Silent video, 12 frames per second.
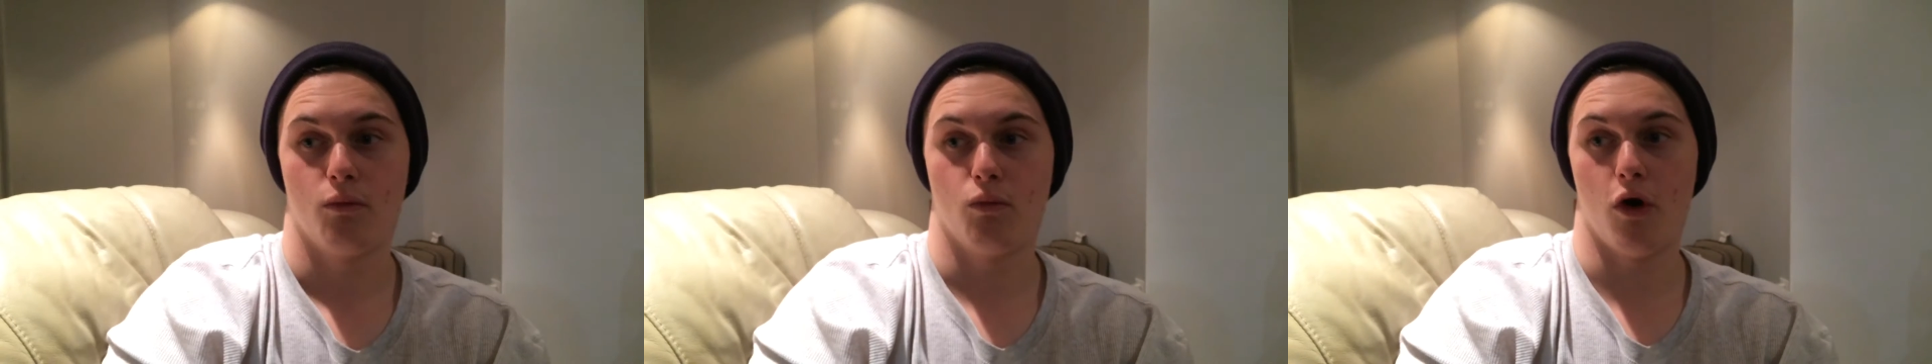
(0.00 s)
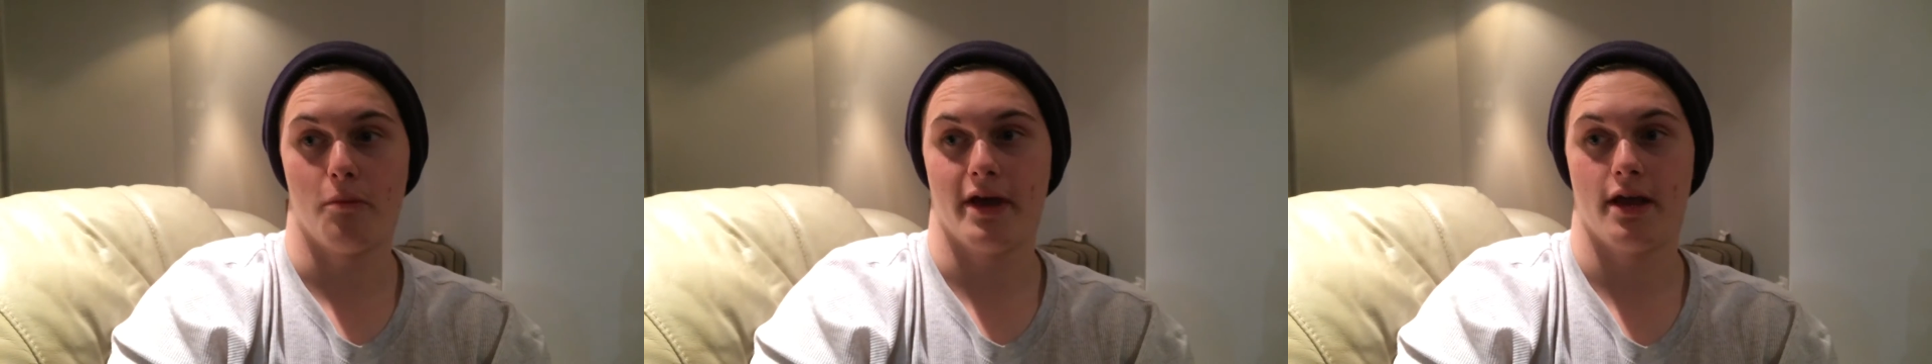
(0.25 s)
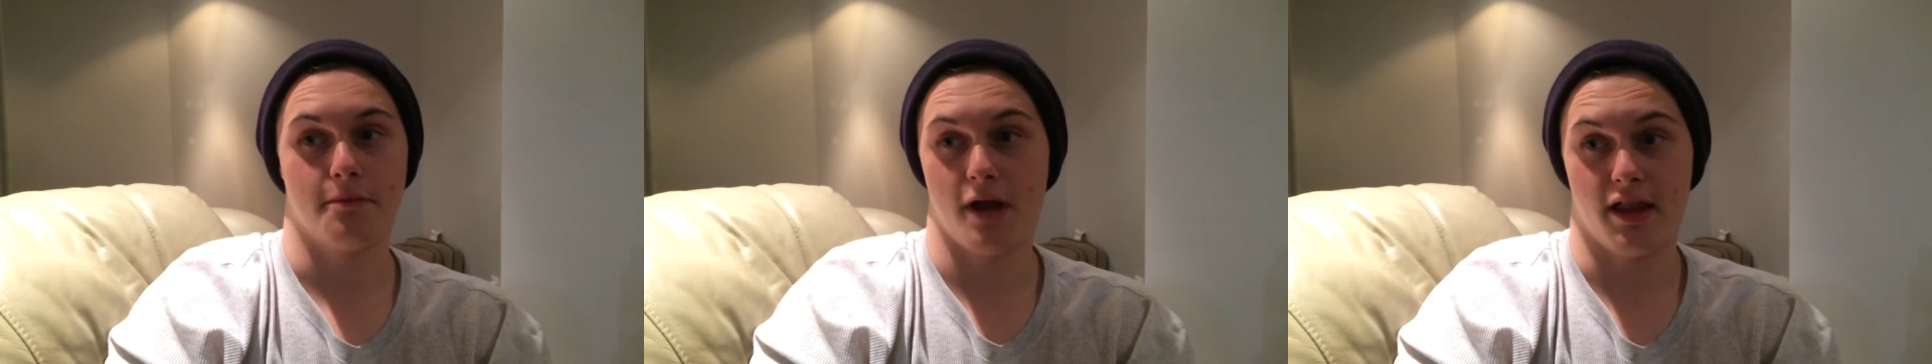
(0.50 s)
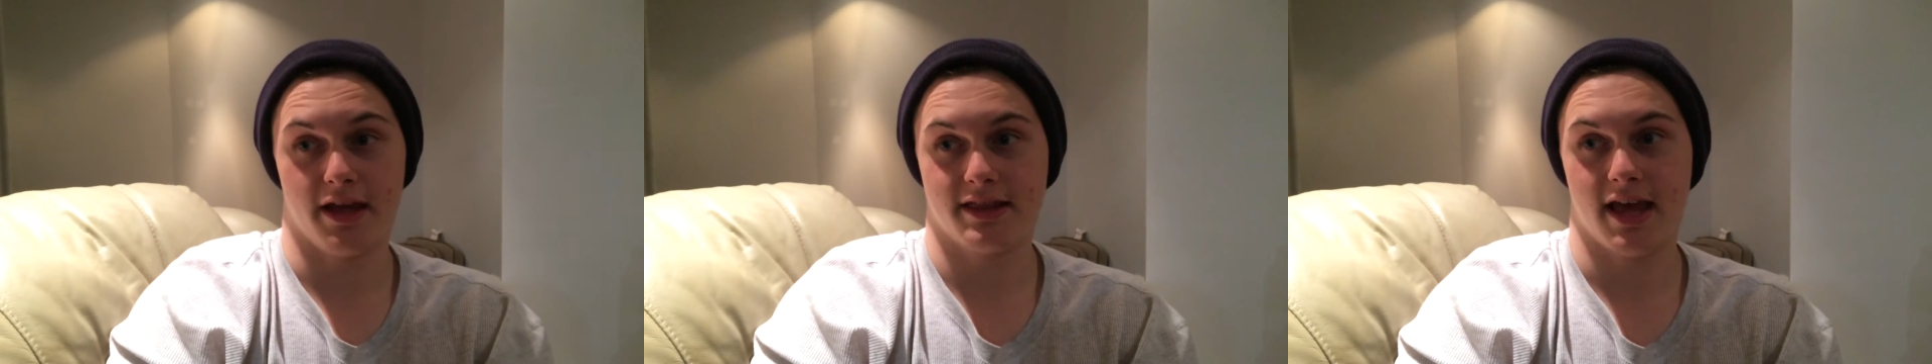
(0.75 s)
Whoa, man, I'm
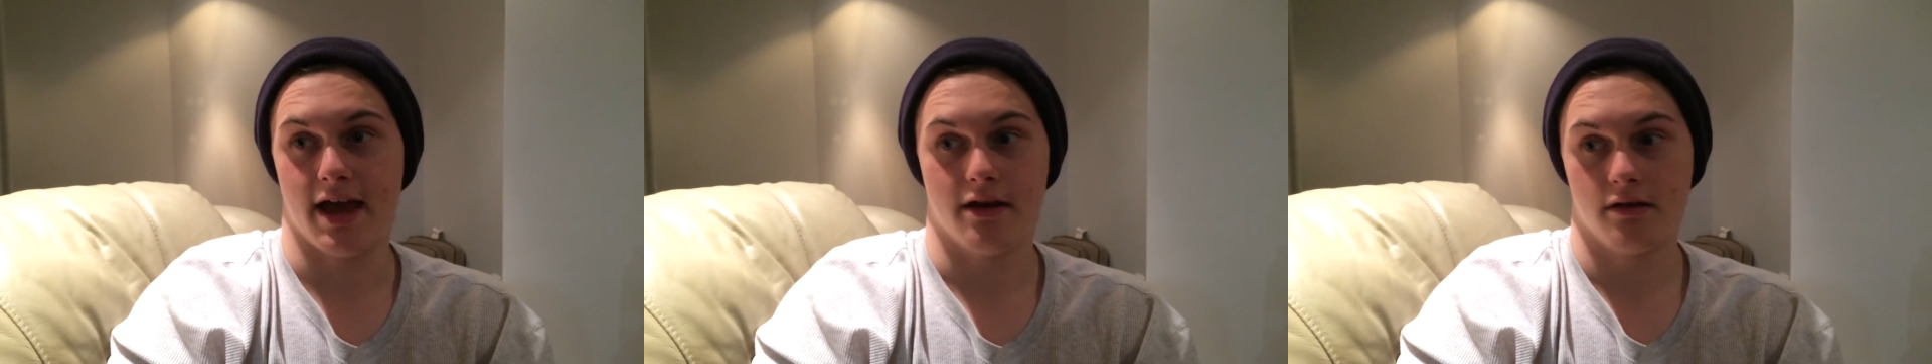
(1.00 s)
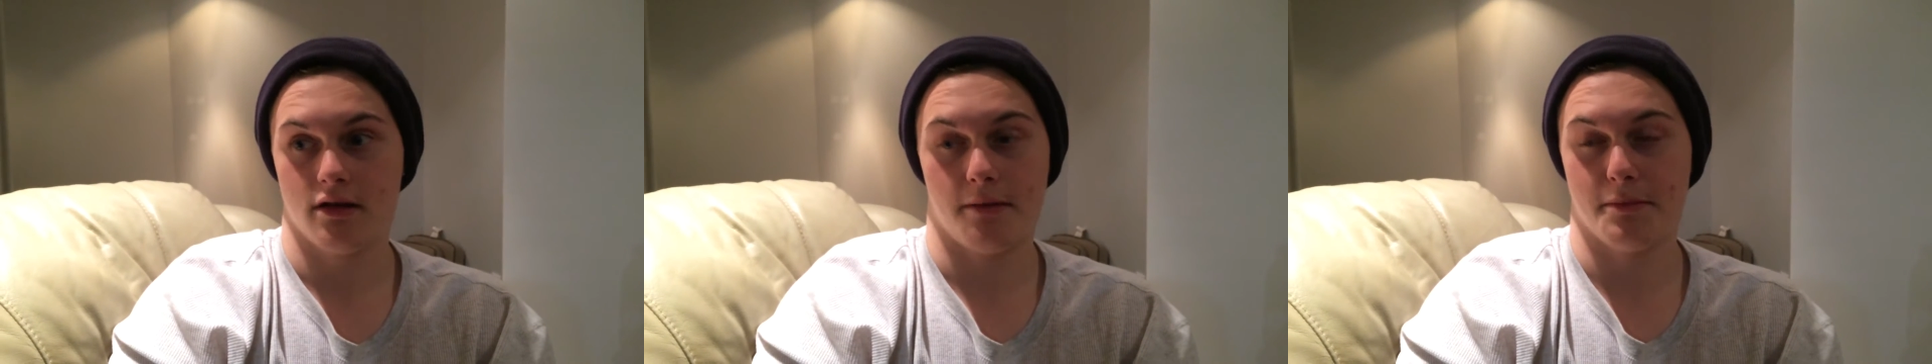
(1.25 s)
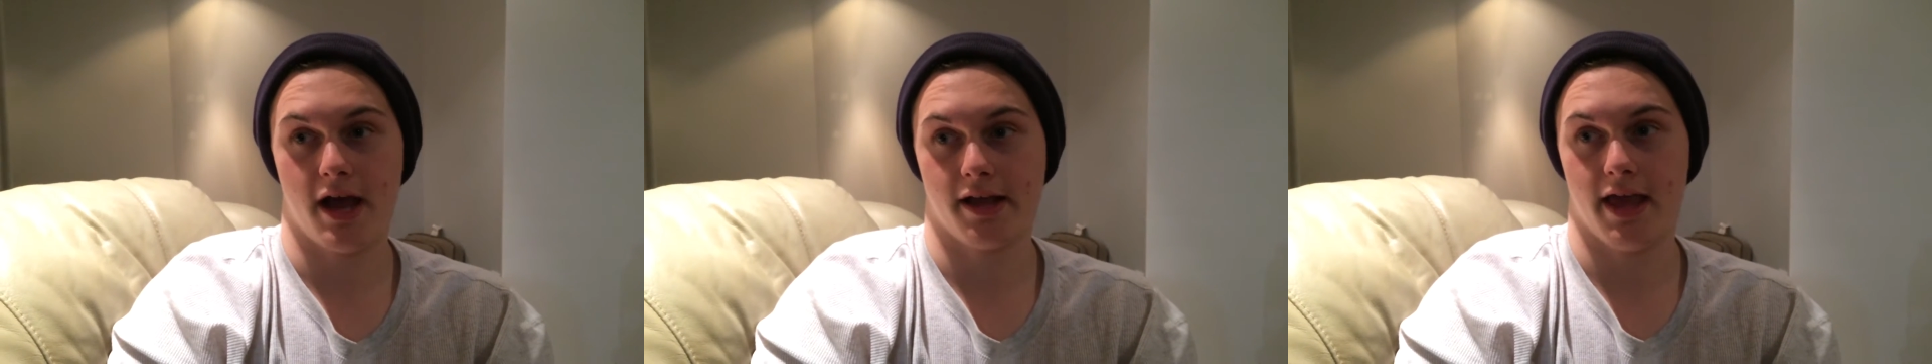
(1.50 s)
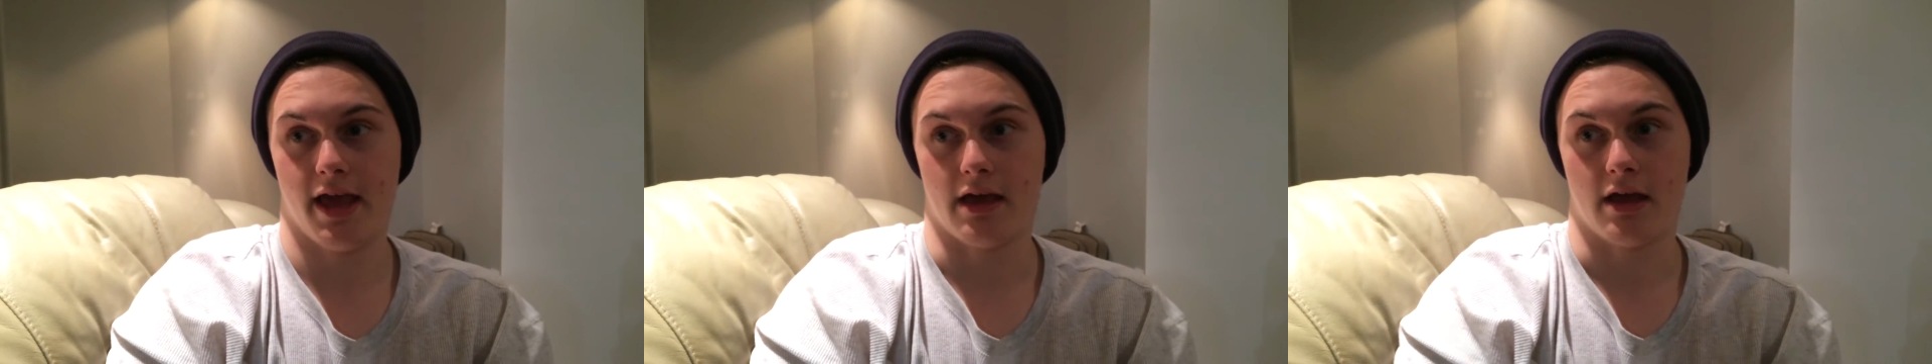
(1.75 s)
not like that. I'm
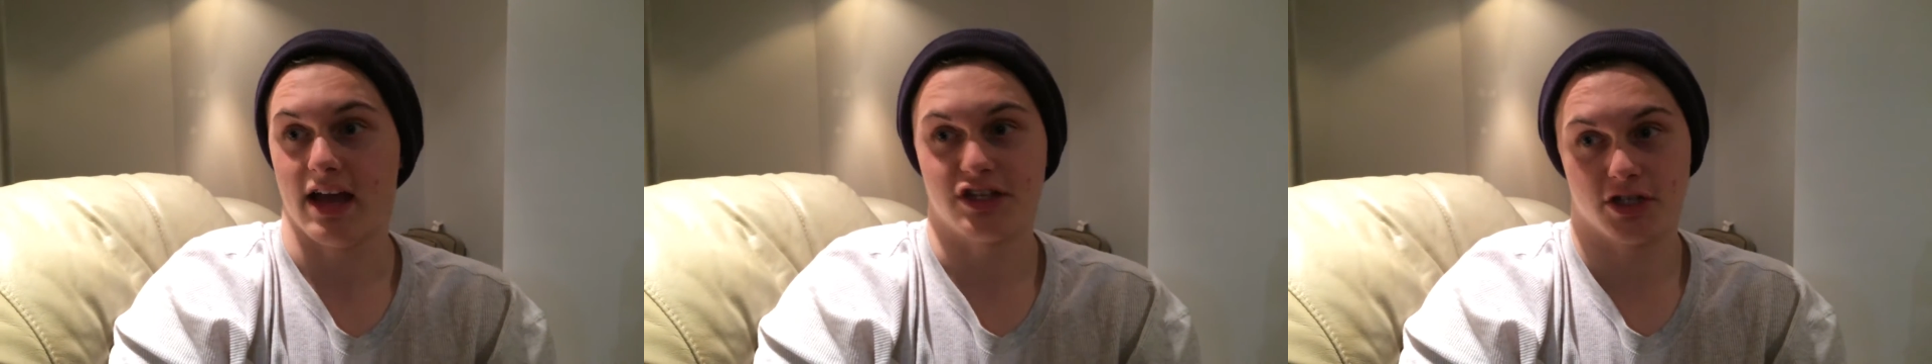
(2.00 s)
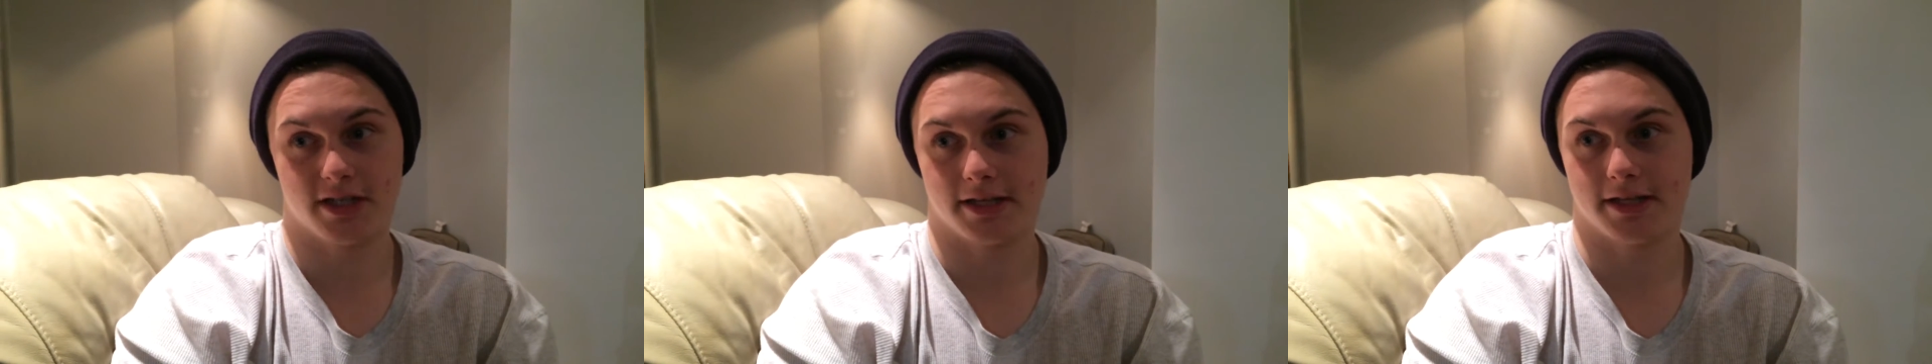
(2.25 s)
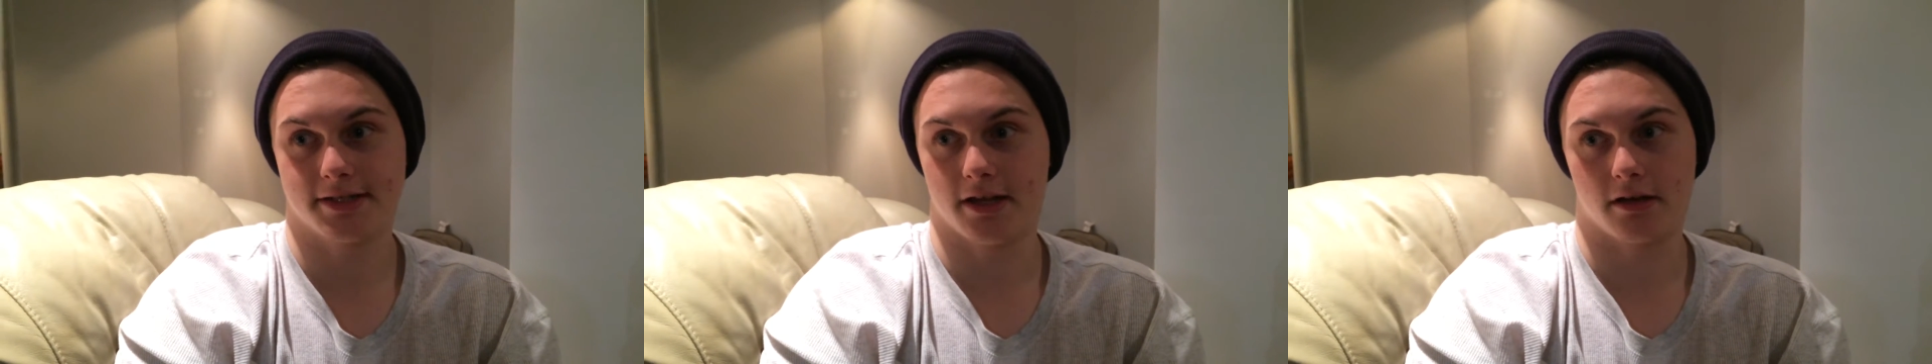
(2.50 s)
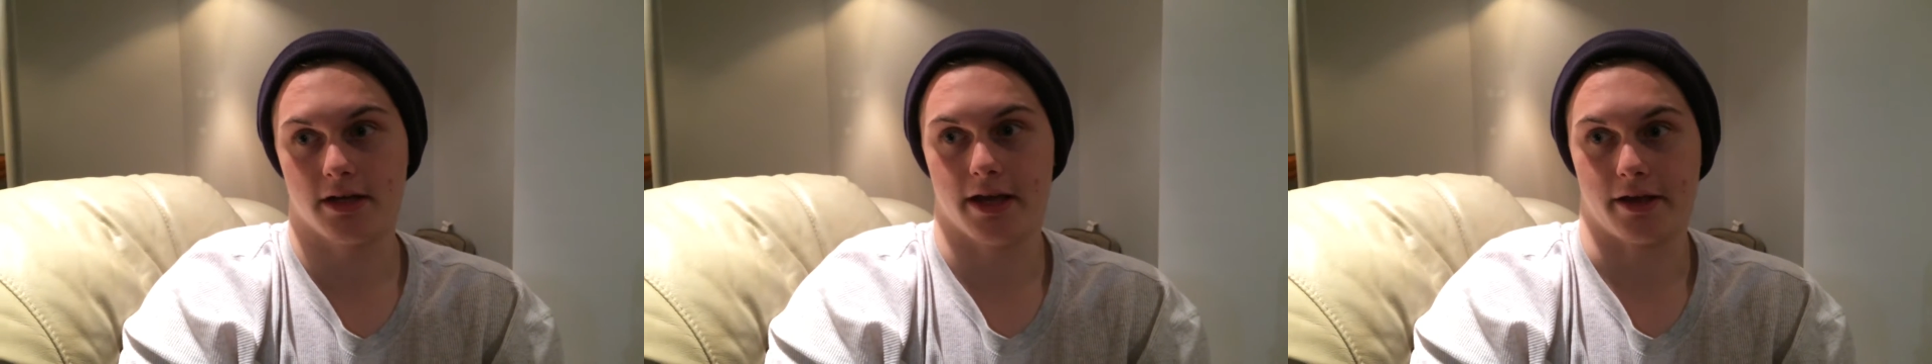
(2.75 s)
not gay. I just like to
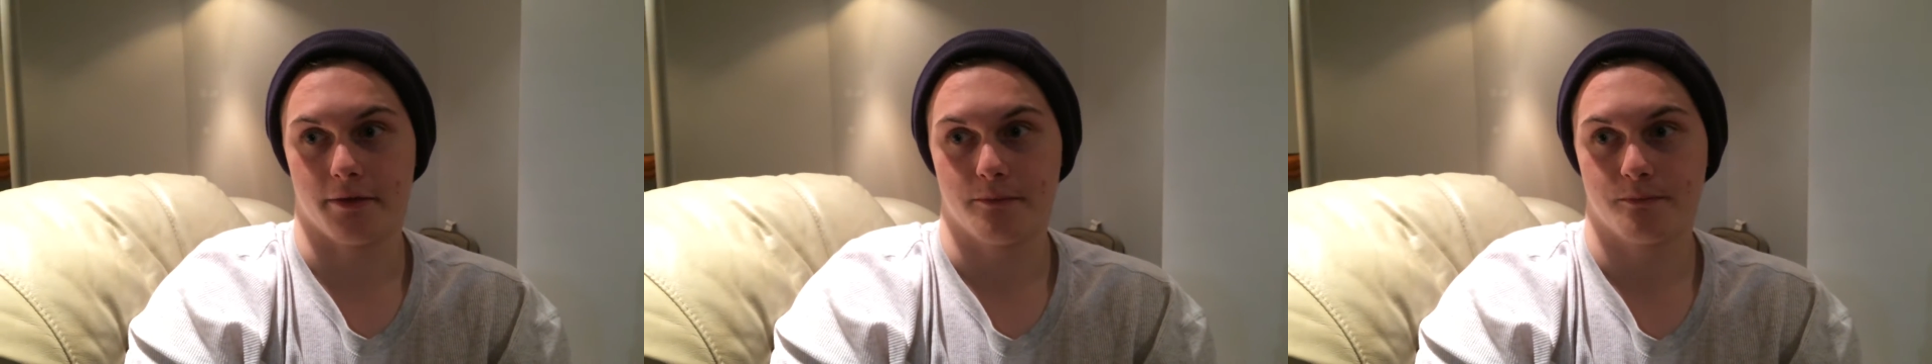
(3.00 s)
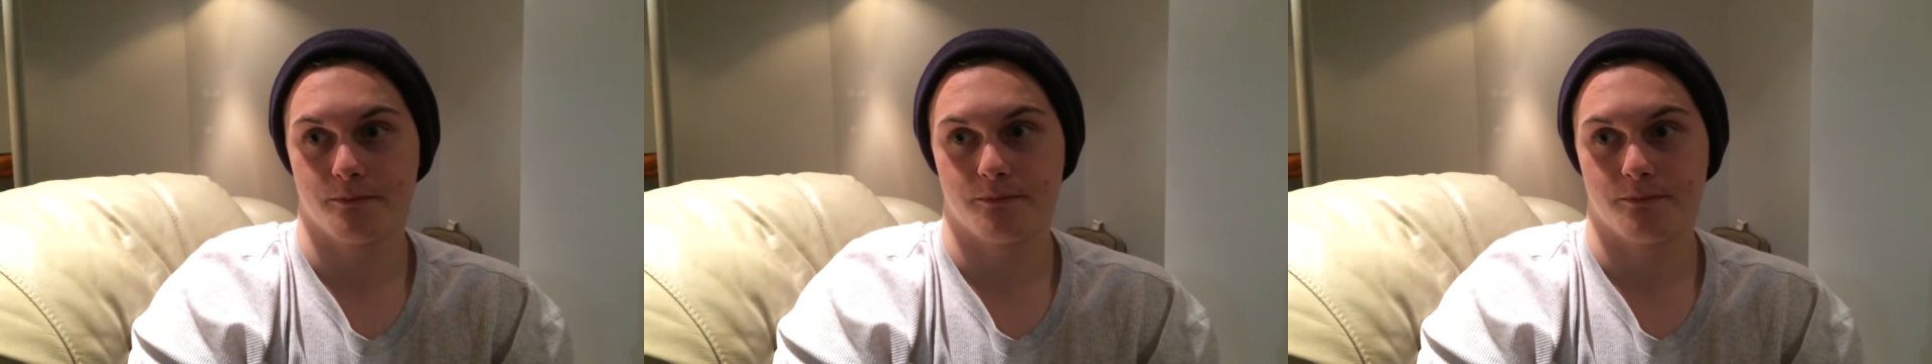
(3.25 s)
suck dick.